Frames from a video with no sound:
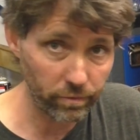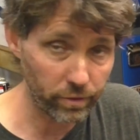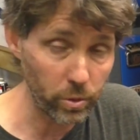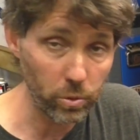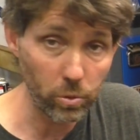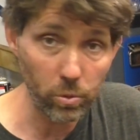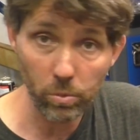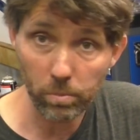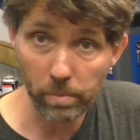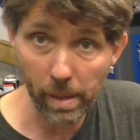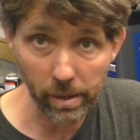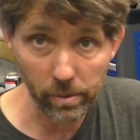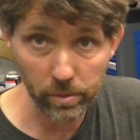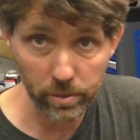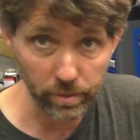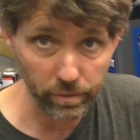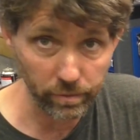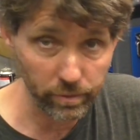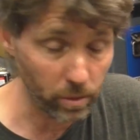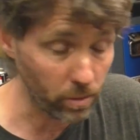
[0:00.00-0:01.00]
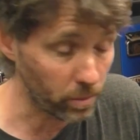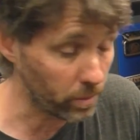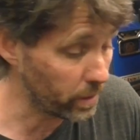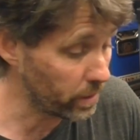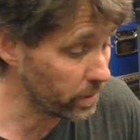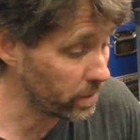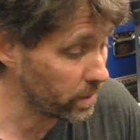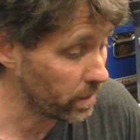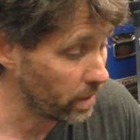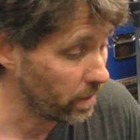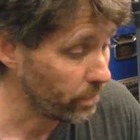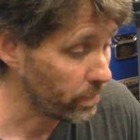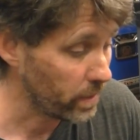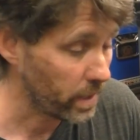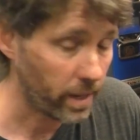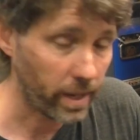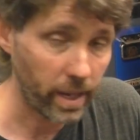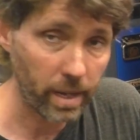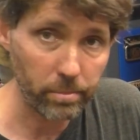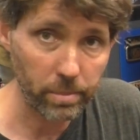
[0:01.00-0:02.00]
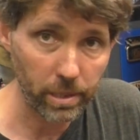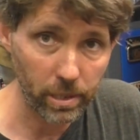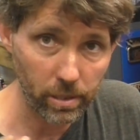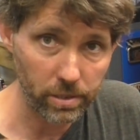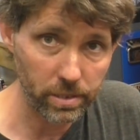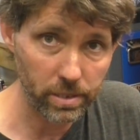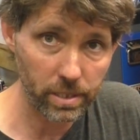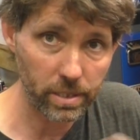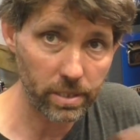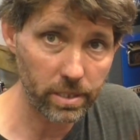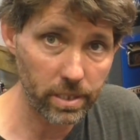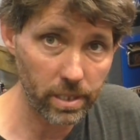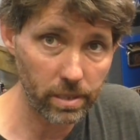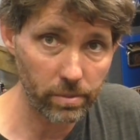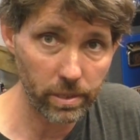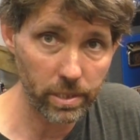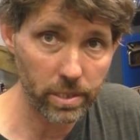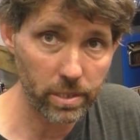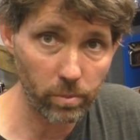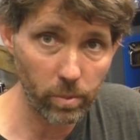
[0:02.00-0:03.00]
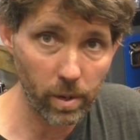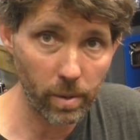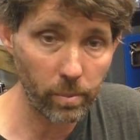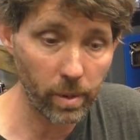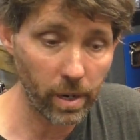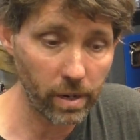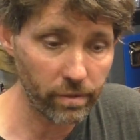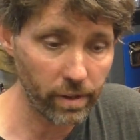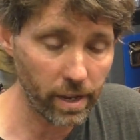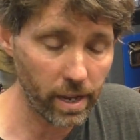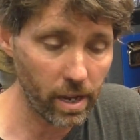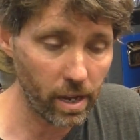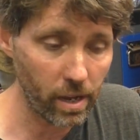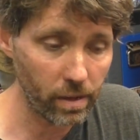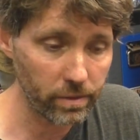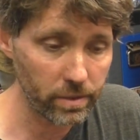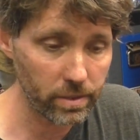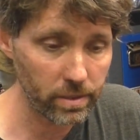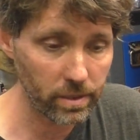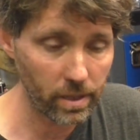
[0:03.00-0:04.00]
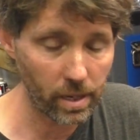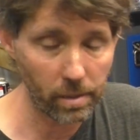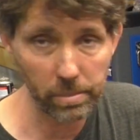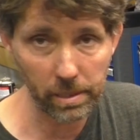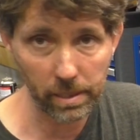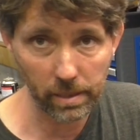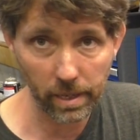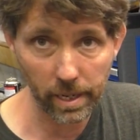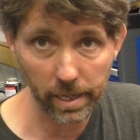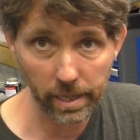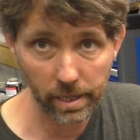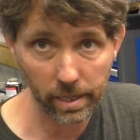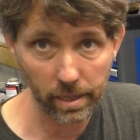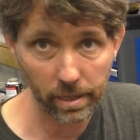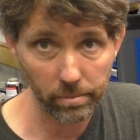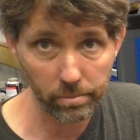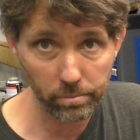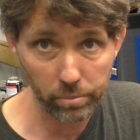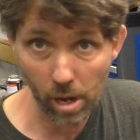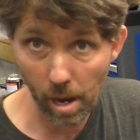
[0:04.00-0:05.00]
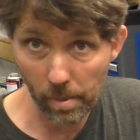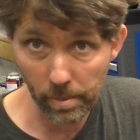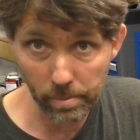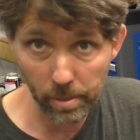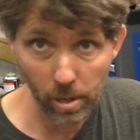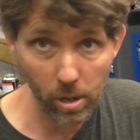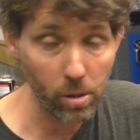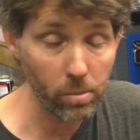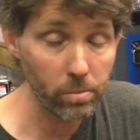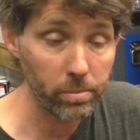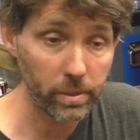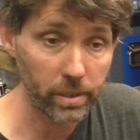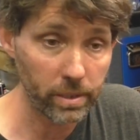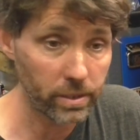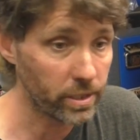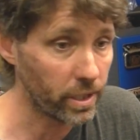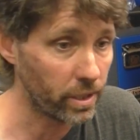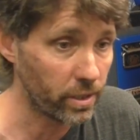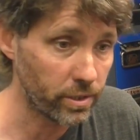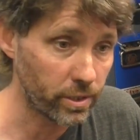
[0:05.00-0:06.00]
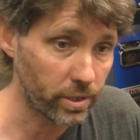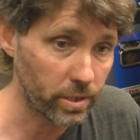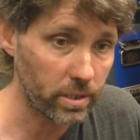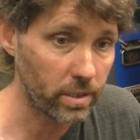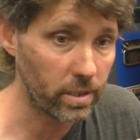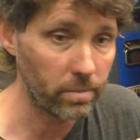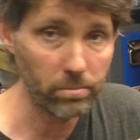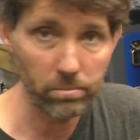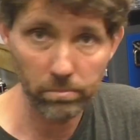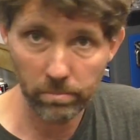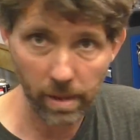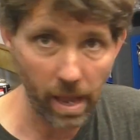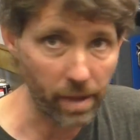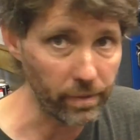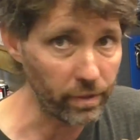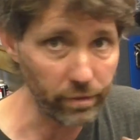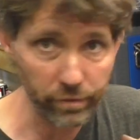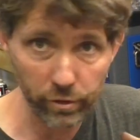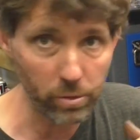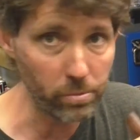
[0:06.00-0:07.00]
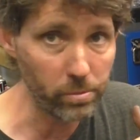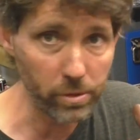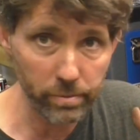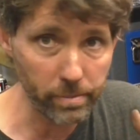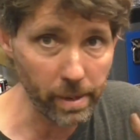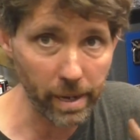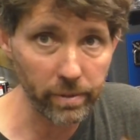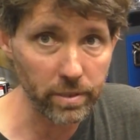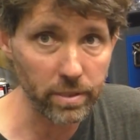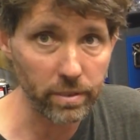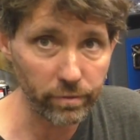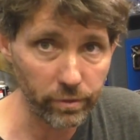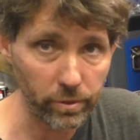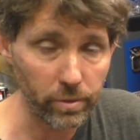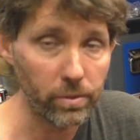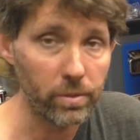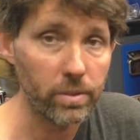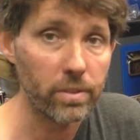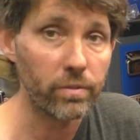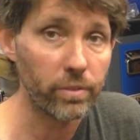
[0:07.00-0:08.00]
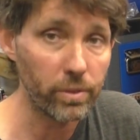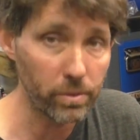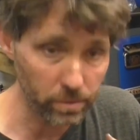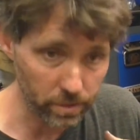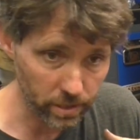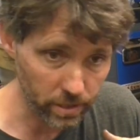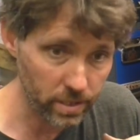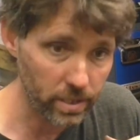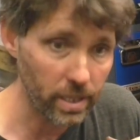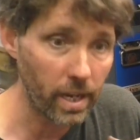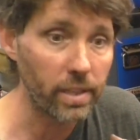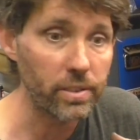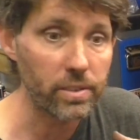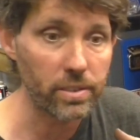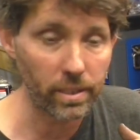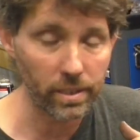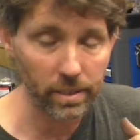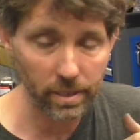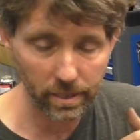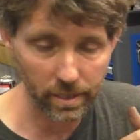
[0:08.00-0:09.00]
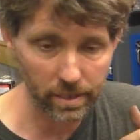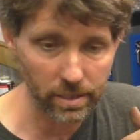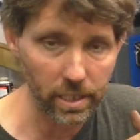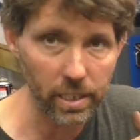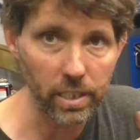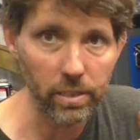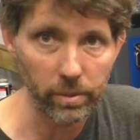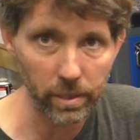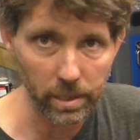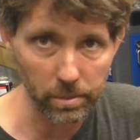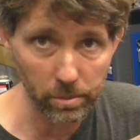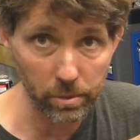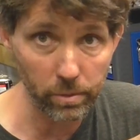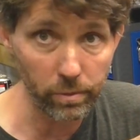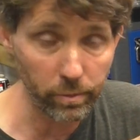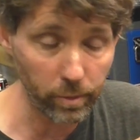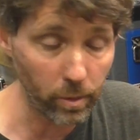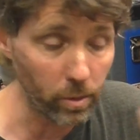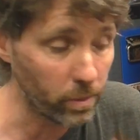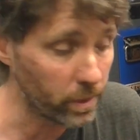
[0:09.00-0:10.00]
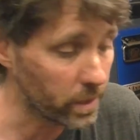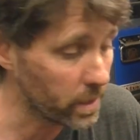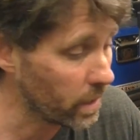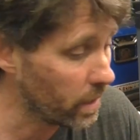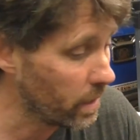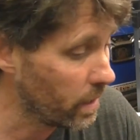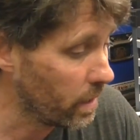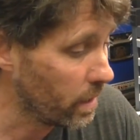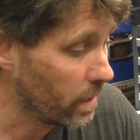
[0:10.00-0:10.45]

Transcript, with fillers: fuel backwards and forwards, and because of these series of one-way valves, a bit like a primer bulb, instead of just having fuel move backwards and forwards, fuel just starts to continually move forward.